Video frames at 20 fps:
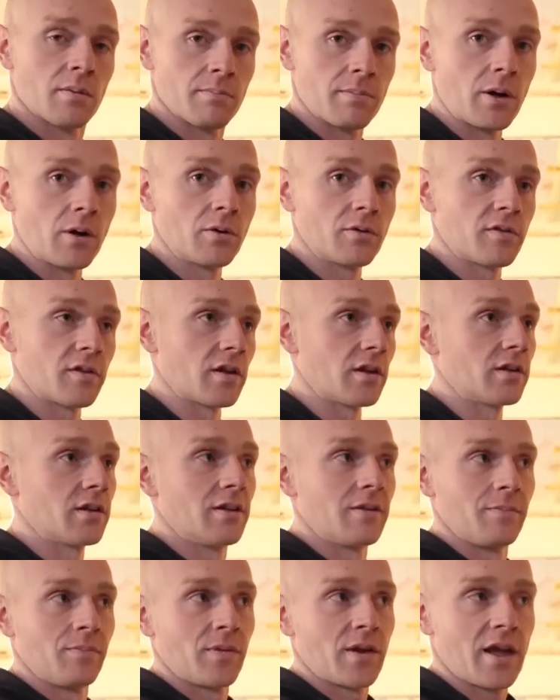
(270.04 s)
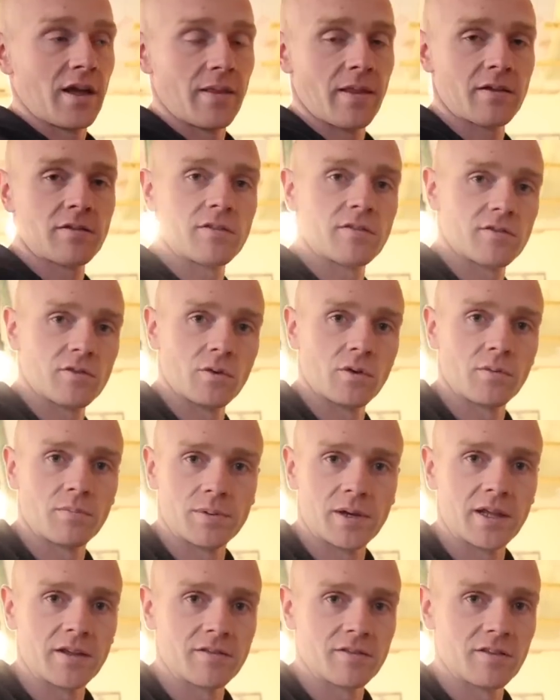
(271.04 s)
bolted, and that's the sort of
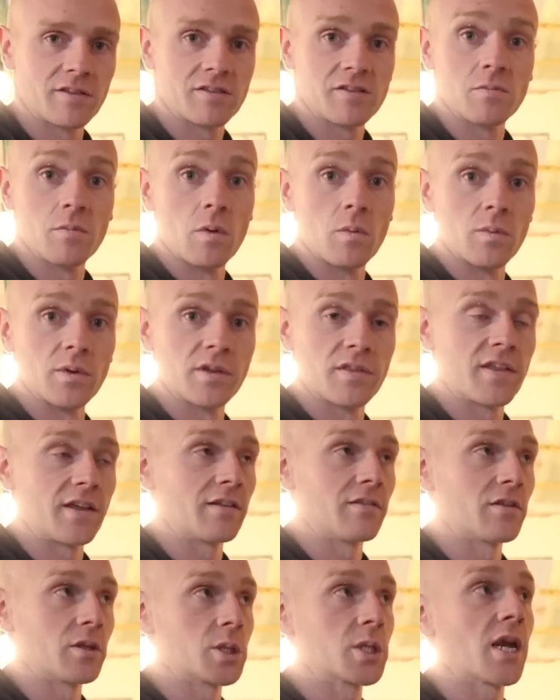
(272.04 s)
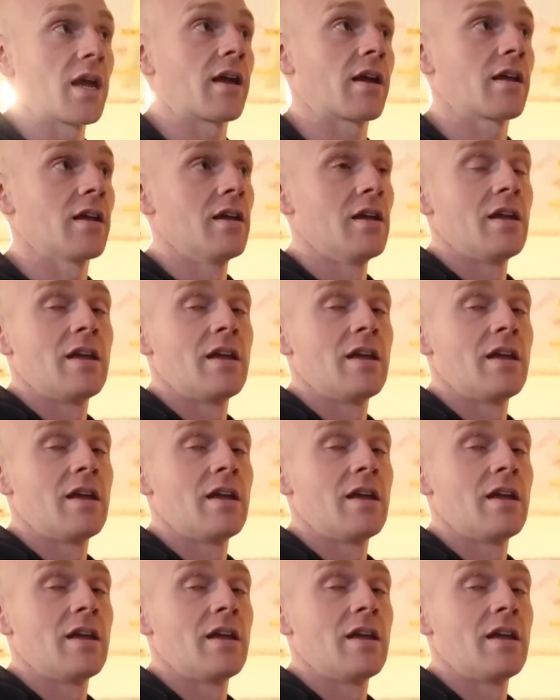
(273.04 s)
place that someone would think to check.